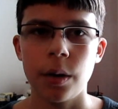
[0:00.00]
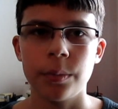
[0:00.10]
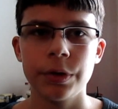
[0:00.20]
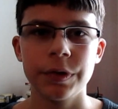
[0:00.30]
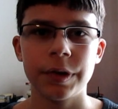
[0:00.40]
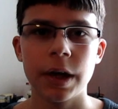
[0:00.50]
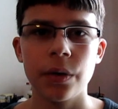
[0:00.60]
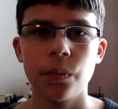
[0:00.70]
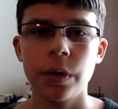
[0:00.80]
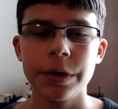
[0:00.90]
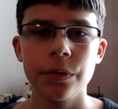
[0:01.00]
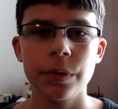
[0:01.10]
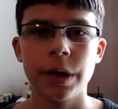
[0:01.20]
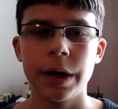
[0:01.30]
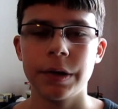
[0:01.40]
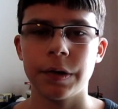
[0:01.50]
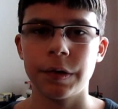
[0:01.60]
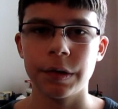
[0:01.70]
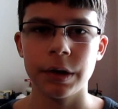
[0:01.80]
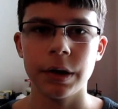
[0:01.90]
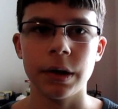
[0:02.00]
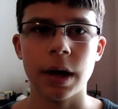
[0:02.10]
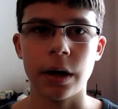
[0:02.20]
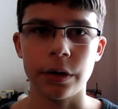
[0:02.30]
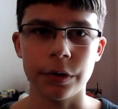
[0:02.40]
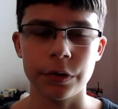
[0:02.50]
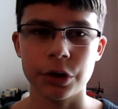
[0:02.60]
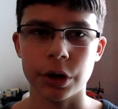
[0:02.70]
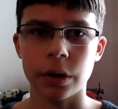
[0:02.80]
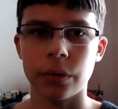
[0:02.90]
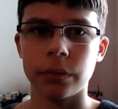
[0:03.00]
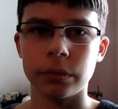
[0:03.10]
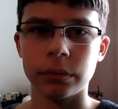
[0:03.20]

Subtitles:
just saying what you would like to see out of this channel.